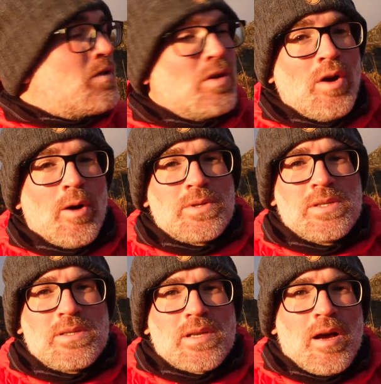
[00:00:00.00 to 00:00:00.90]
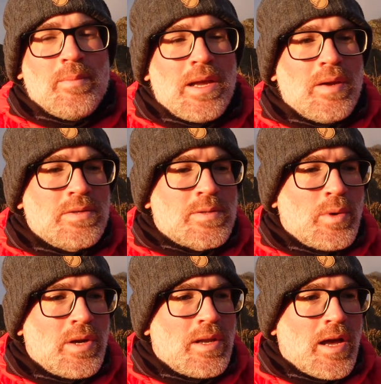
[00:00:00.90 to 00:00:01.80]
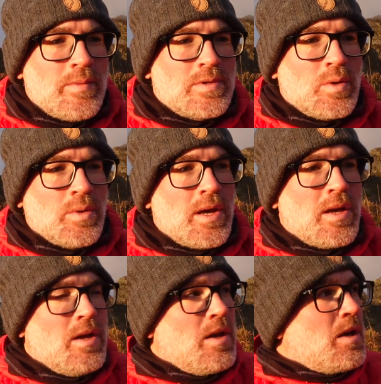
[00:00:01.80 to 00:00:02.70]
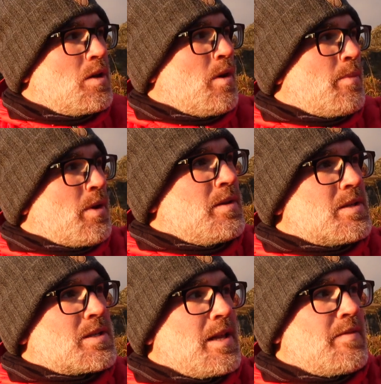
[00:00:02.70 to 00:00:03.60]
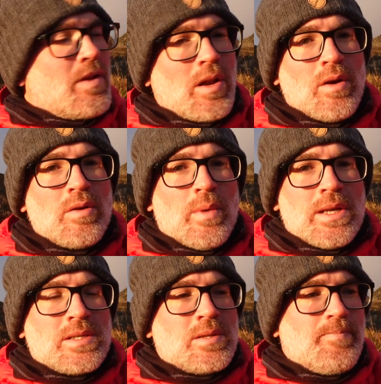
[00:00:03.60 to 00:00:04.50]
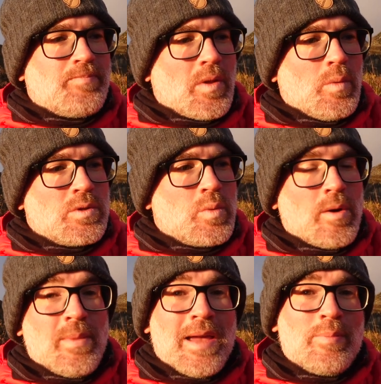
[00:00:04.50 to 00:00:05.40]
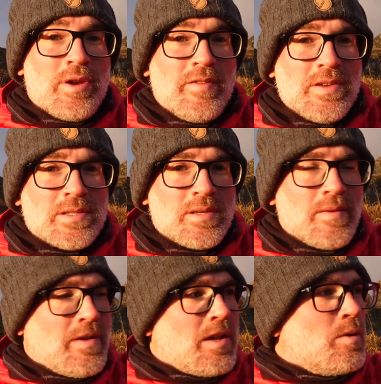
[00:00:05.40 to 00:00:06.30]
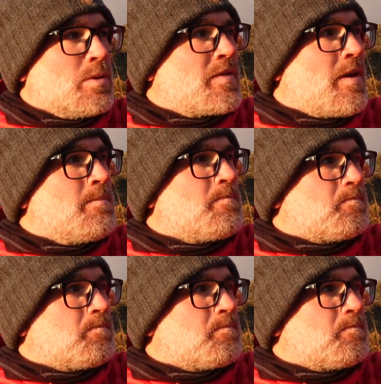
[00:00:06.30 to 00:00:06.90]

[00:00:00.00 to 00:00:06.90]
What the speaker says: two options to come here this morning. I was going to go up the Slieve na Glog, which was where my previous video was from,